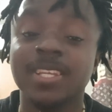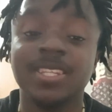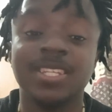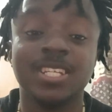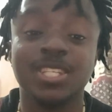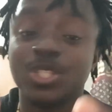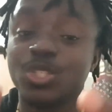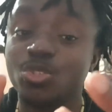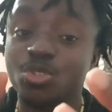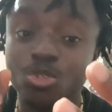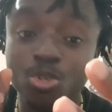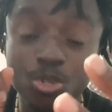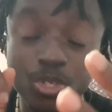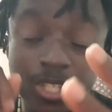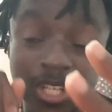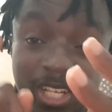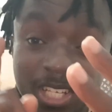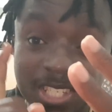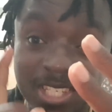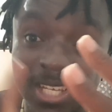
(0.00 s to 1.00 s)
The
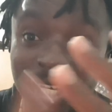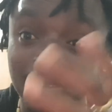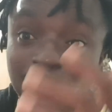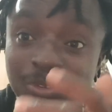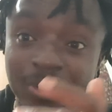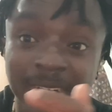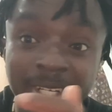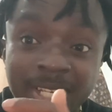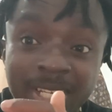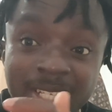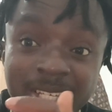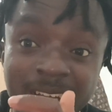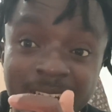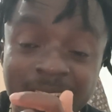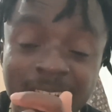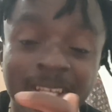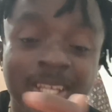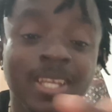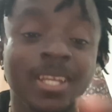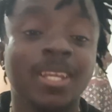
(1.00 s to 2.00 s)
soldiers he have
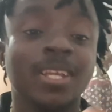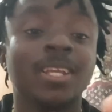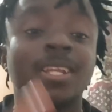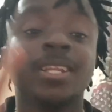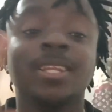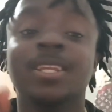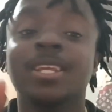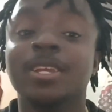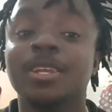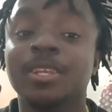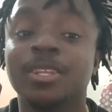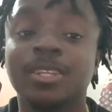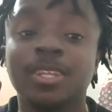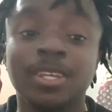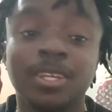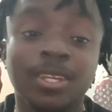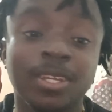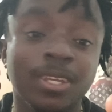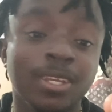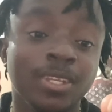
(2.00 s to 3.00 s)
created,
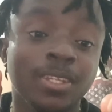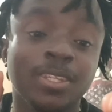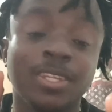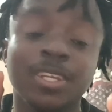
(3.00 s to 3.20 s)
the